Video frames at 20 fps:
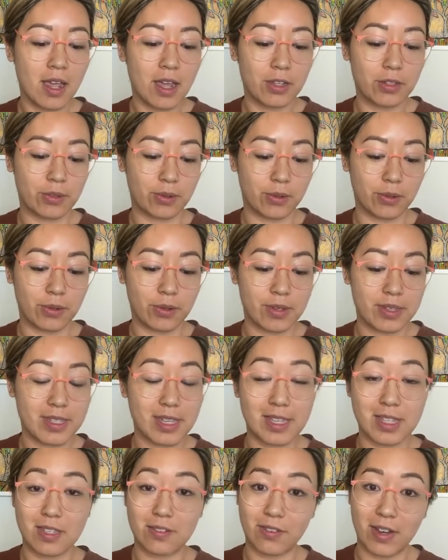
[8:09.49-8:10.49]
your
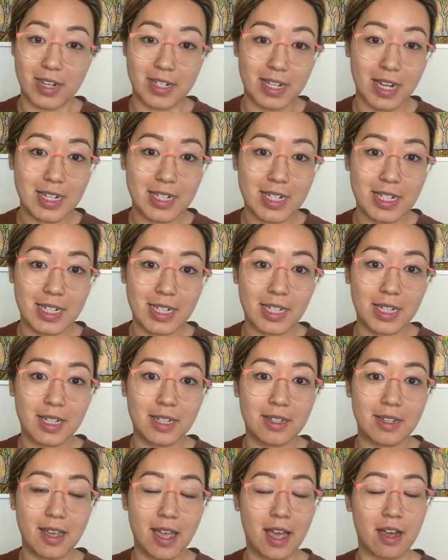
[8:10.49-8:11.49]
sense of
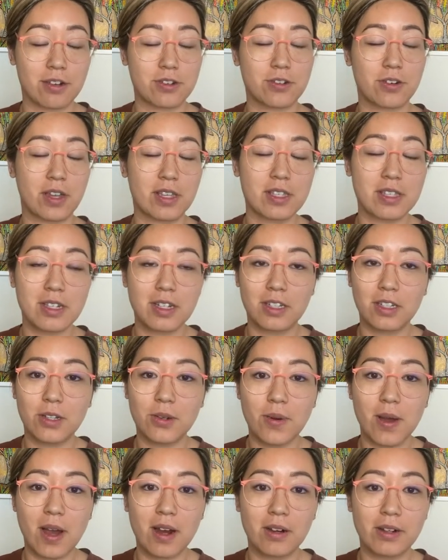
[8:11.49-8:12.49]
identity, how trusting
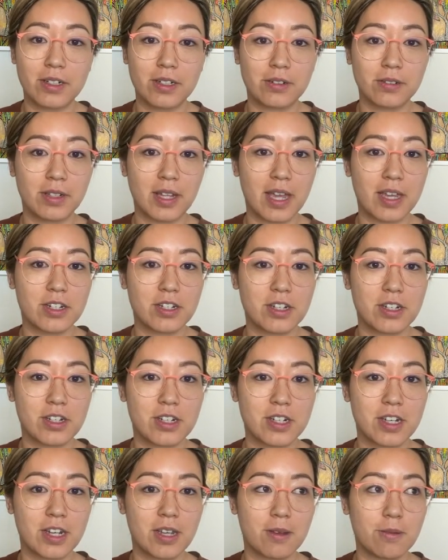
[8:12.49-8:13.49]
you are in your
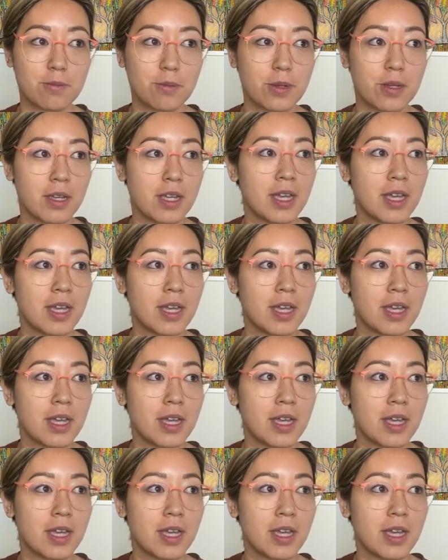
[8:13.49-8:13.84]
relationship.